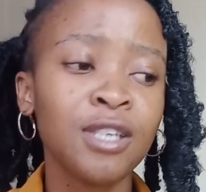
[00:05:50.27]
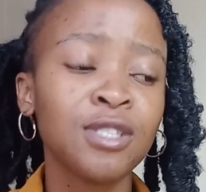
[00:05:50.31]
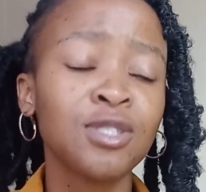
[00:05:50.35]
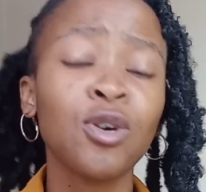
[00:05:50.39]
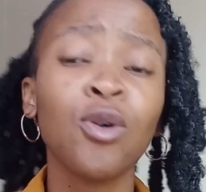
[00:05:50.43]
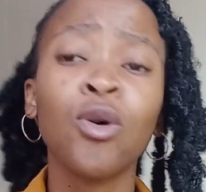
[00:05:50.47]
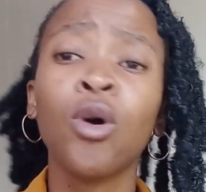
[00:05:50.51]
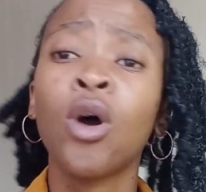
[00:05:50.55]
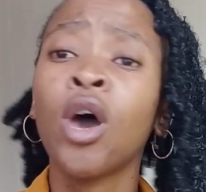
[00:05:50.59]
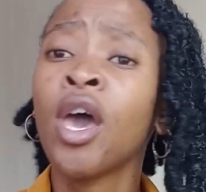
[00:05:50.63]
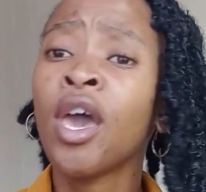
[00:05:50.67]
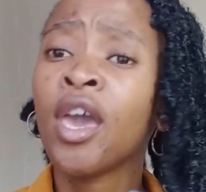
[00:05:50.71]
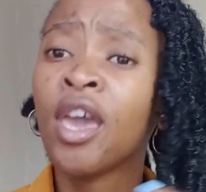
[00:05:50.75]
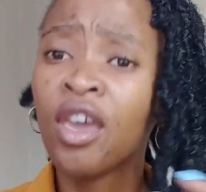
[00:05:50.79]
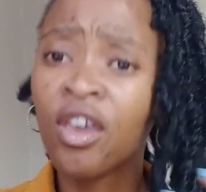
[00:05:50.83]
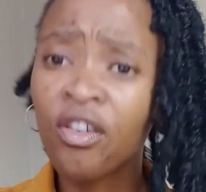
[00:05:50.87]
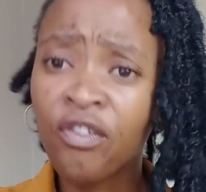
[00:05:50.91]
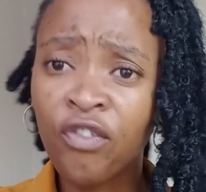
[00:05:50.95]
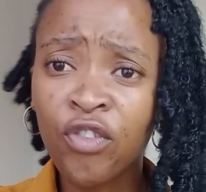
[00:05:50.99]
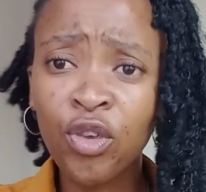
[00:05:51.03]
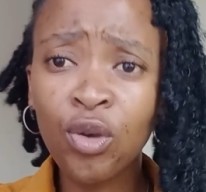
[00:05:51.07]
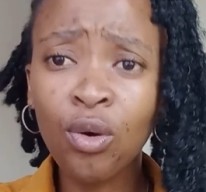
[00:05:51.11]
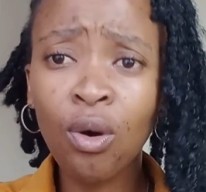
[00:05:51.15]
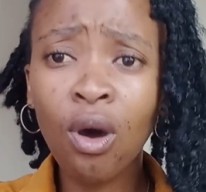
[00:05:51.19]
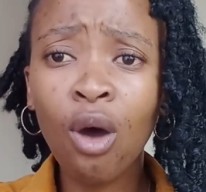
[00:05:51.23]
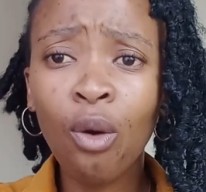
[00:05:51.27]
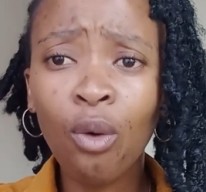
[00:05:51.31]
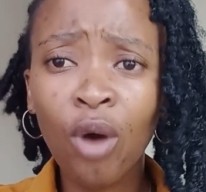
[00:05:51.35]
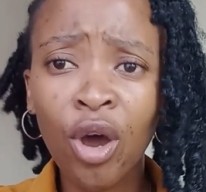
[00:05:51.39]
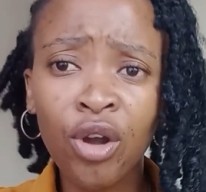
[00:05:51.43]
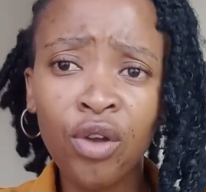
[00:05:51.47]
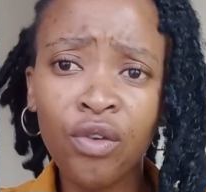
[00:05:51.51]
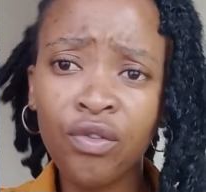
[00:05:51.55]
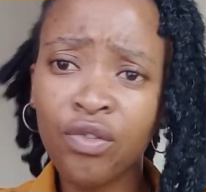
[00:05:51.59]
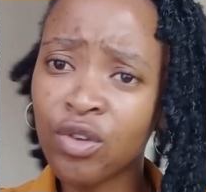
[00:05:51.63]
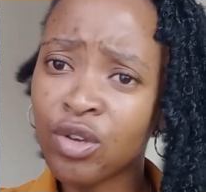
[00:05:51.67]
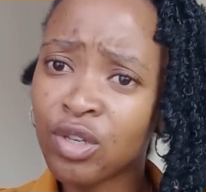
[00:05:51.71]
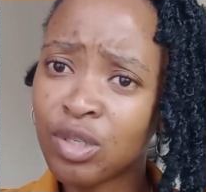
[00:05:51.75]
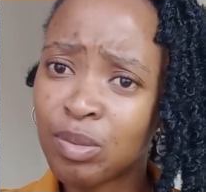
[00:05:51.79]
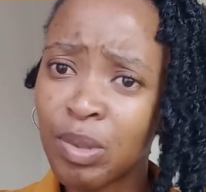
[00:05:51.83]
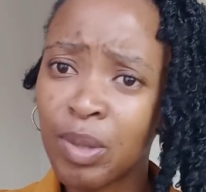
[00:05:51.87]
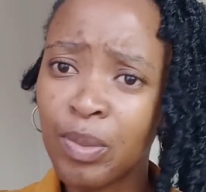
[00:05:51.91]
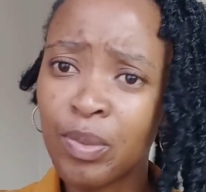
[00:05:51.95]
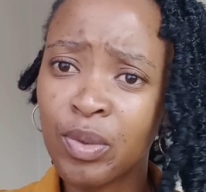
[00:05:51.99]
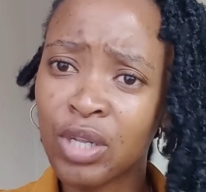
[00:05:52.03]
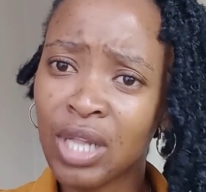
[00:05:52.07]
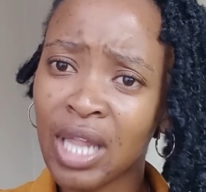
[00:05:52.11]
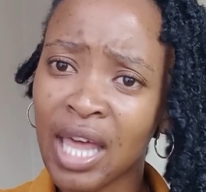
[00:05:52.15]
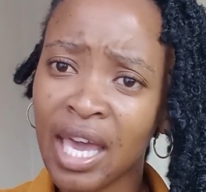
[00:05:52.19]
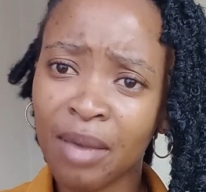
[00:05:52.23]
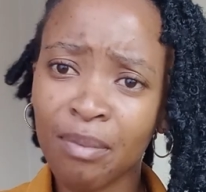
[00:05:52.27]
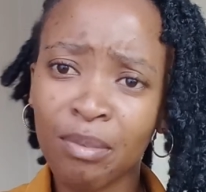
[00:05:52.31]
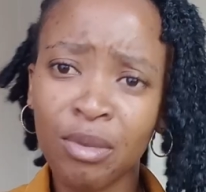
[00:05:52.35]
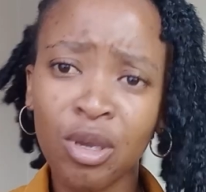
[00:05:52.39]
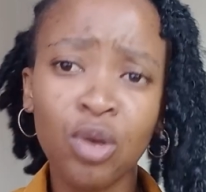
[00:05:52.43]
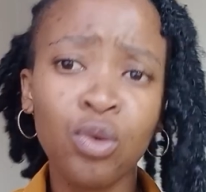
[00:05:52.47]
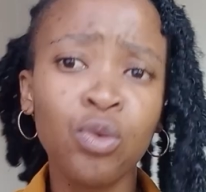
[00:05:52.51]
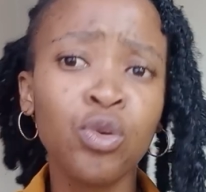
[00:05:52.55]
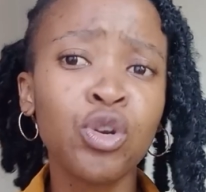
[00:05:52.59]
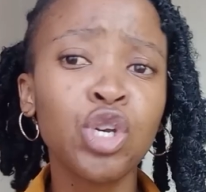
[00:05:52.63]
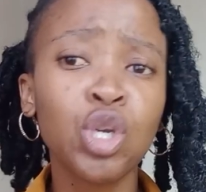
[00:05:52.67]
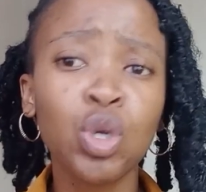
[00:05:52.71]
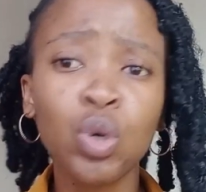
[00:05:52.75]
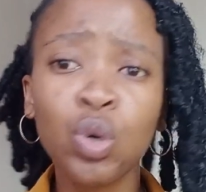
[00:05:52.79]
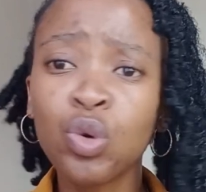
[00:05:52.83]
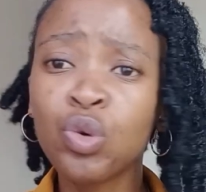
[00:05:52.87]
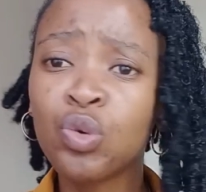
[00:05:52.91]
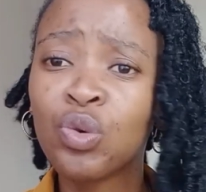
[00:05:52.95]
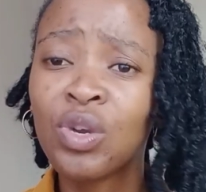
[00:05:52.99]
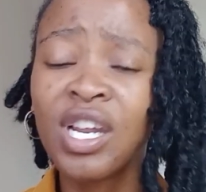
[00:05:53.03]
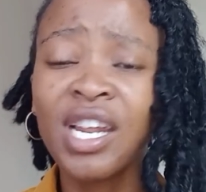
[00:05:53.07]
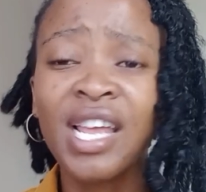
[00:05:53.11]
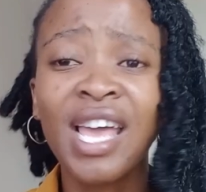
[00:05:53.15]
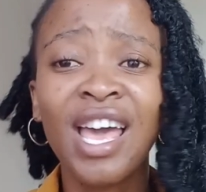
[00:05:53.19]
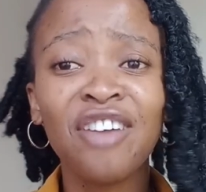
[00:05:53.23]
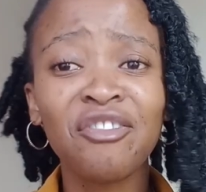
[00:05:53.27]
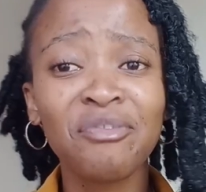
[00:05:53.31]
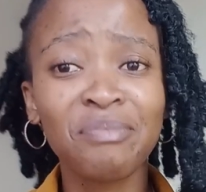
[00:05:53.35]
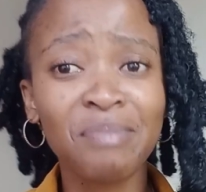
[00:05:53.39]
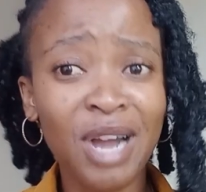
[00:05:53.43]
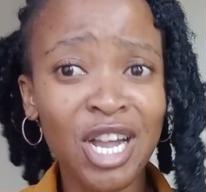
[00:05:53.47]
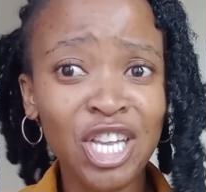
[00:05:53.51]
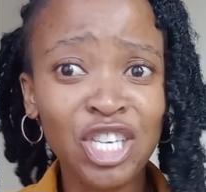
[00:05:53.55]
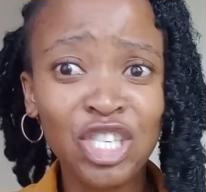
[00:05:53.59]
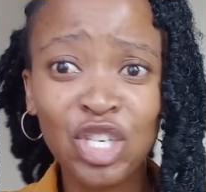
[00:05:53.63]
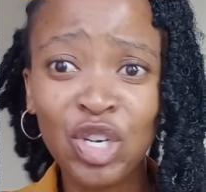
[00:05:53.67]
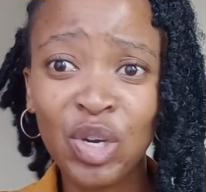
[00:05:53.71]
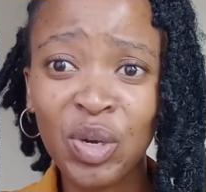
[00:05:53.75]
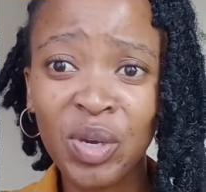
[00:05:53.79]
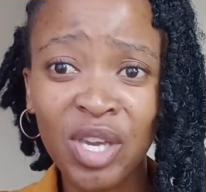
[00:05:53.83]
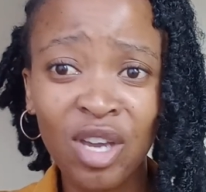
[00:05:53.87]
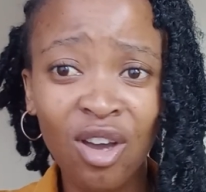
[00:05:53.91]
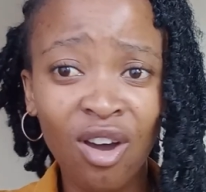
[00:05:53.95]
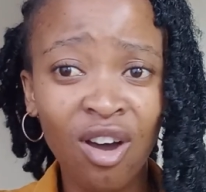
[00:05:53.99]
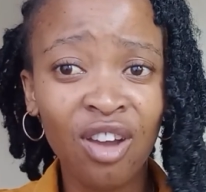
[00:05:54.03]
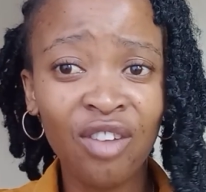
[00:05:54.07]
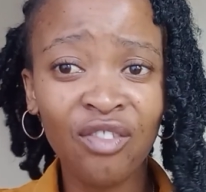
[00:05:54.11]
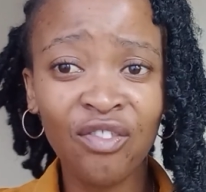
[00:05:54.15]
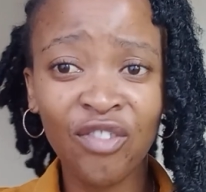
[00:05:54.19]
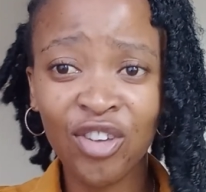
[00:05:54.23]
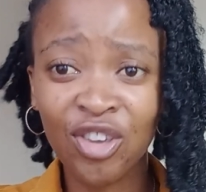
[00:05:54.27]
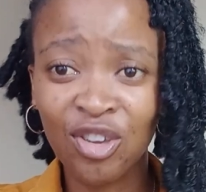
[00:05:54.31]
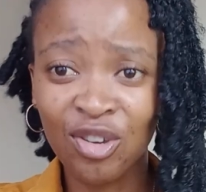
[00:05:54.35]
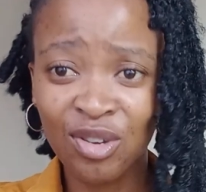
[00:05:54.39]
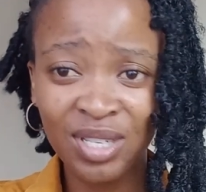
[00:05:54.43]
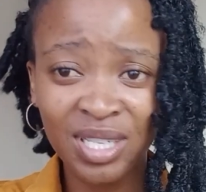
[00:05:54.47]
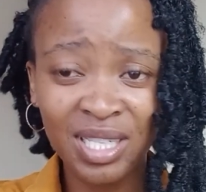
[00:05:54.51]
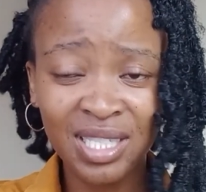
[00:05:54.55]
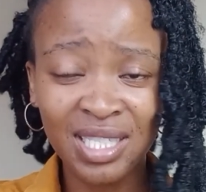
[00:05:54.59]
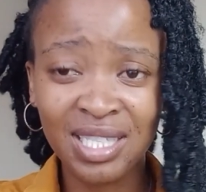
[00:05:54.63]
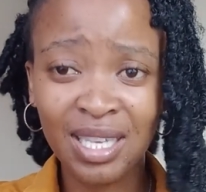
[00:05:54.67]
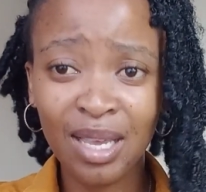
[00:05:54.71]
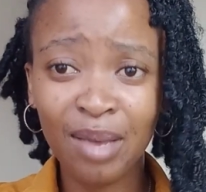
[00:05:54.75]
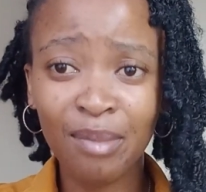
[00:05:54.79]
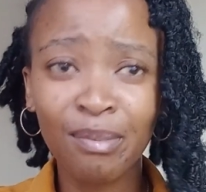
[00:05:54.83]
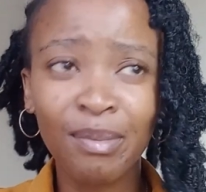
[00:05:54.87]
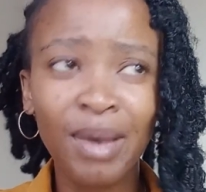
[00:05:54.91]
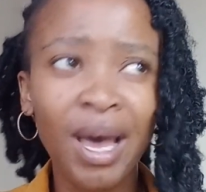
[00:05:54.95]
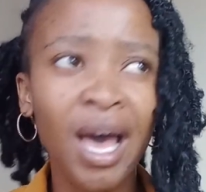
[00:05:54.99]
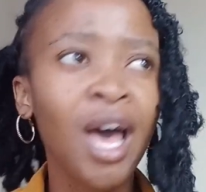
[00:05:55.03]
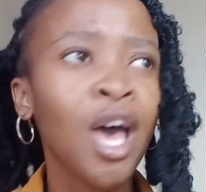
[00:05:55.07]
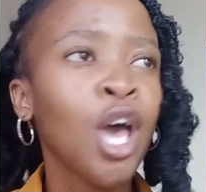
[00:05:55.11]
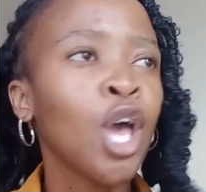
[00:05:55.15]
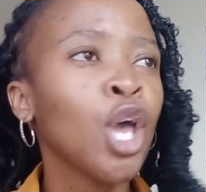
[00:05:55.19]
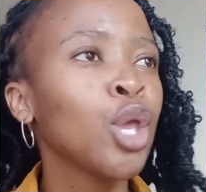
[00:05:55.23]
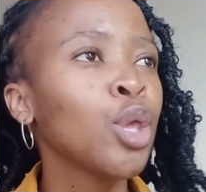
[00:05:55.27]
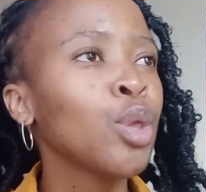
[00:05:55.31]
So if you are one of those people like me who don't really have much going on for your December,